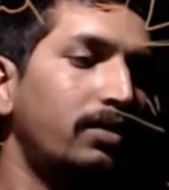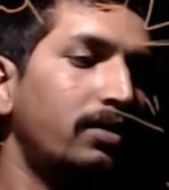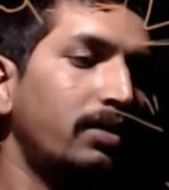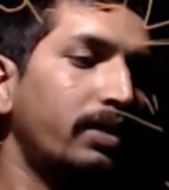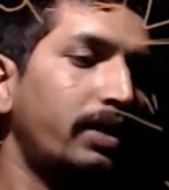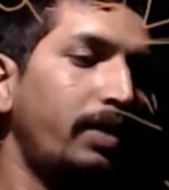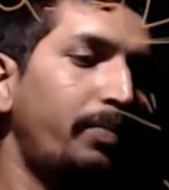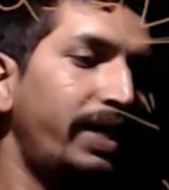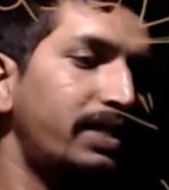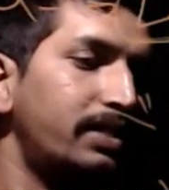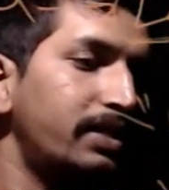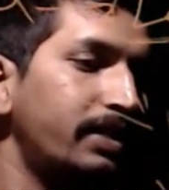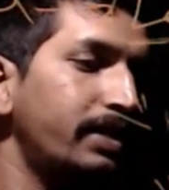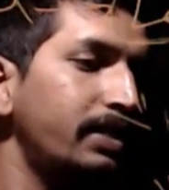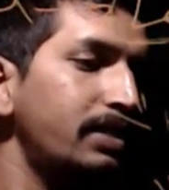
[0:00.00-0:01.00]

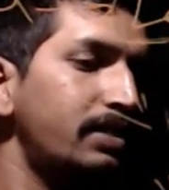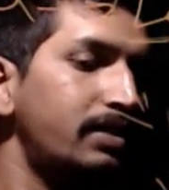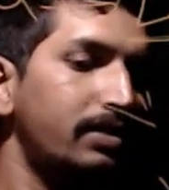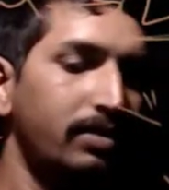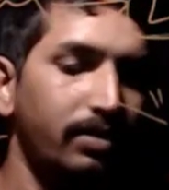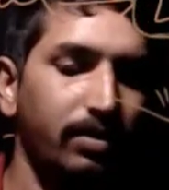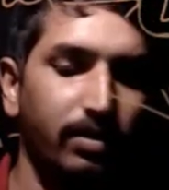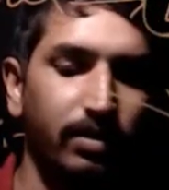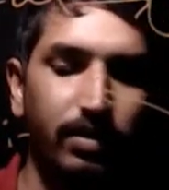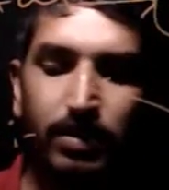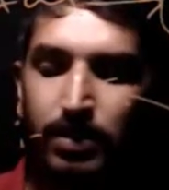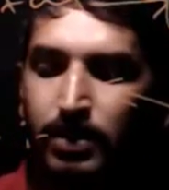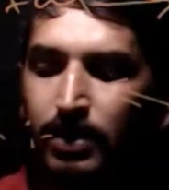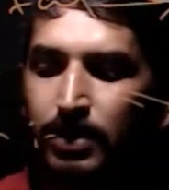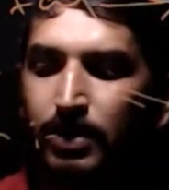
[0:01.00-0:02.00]
capacity is
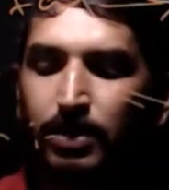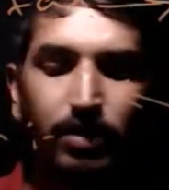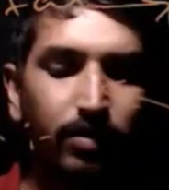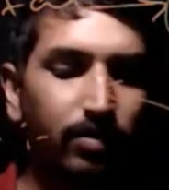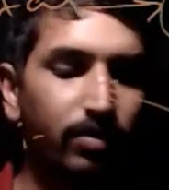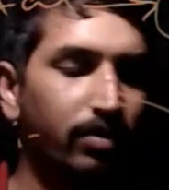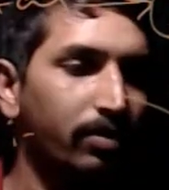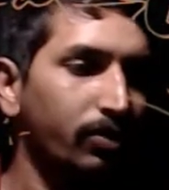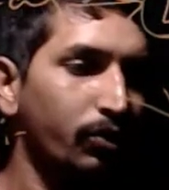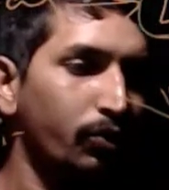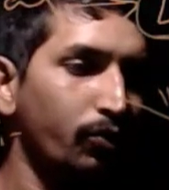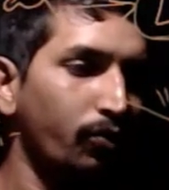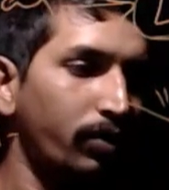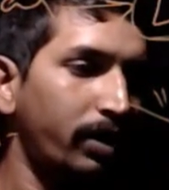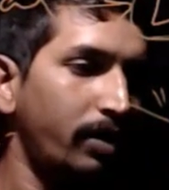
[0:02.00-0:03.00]
here
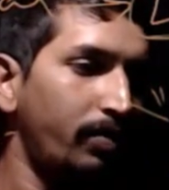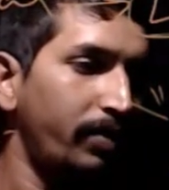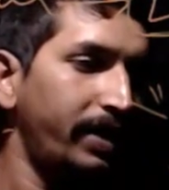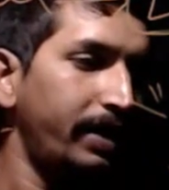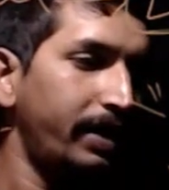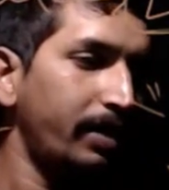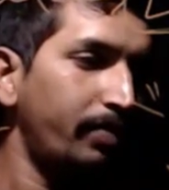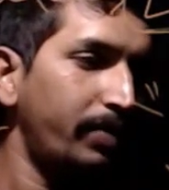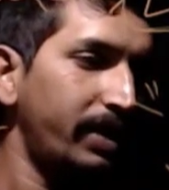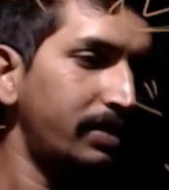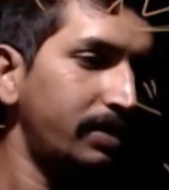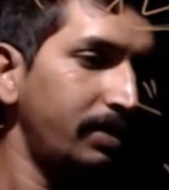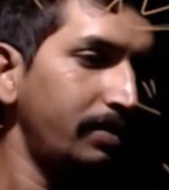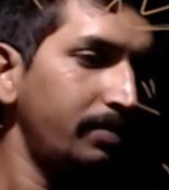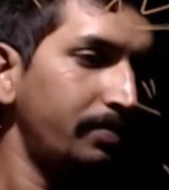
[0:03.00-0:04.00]
200 bedded
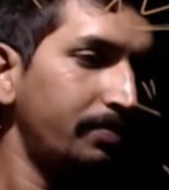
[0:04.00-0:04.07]
capacity.